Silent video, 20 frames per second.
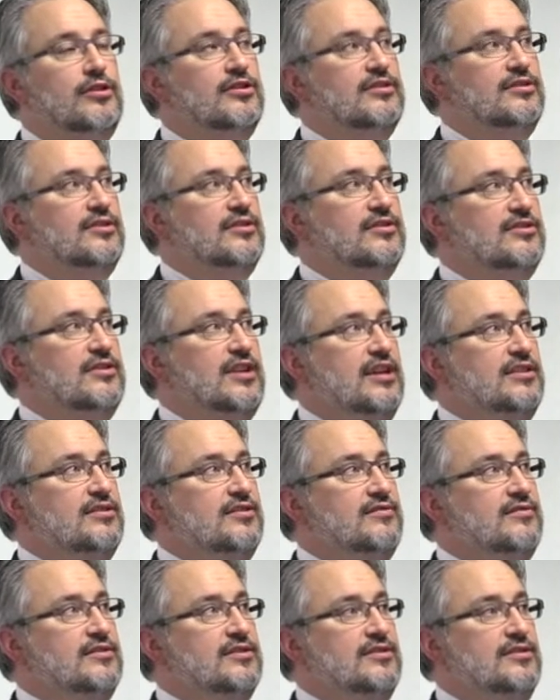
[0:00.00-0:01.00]
this extent
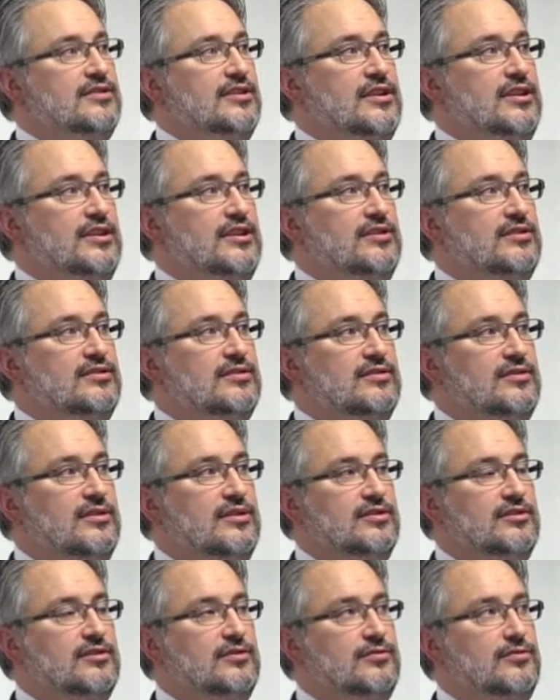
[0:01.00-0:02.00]
of disease.
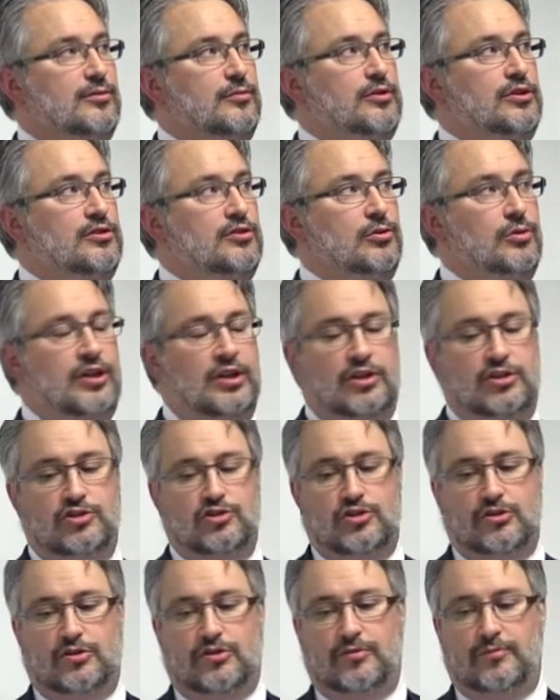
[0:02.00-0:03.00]
This is from the New England
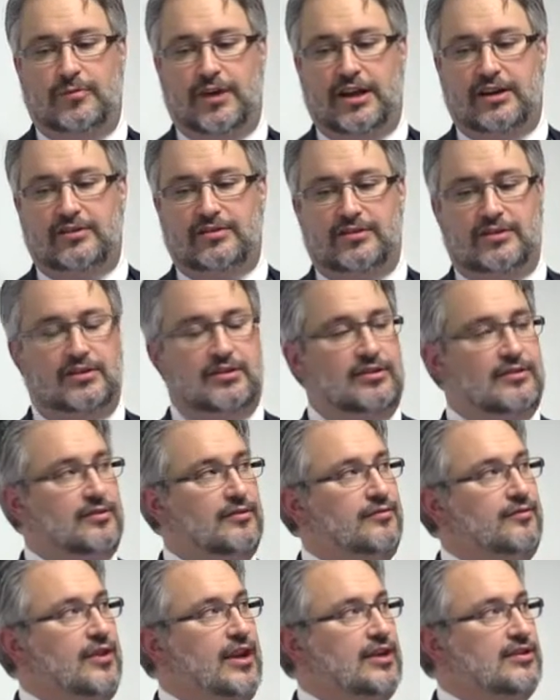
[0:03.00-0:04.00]
Journal of Medicine, is a
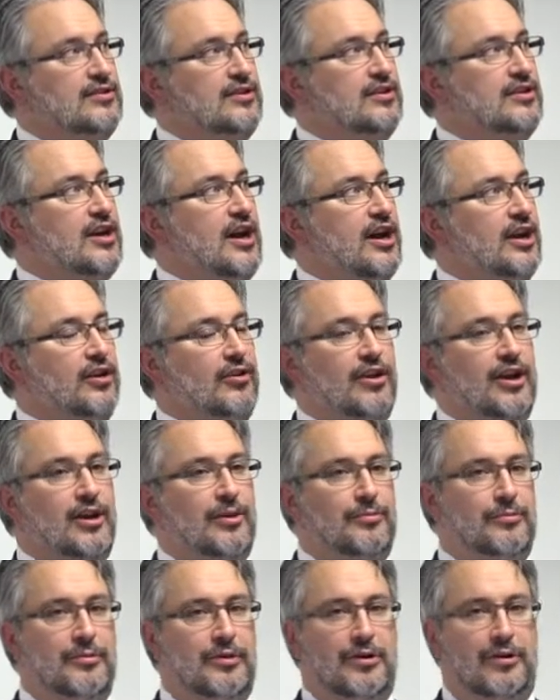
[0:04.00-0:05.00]
fancy
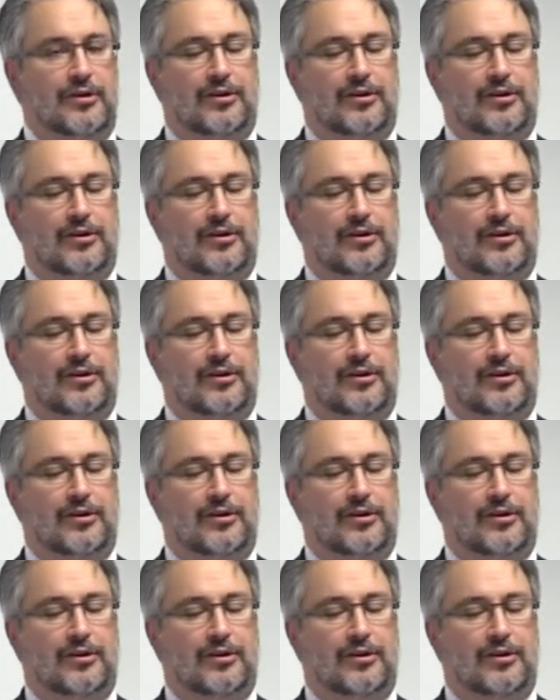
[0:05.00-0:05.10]
diagram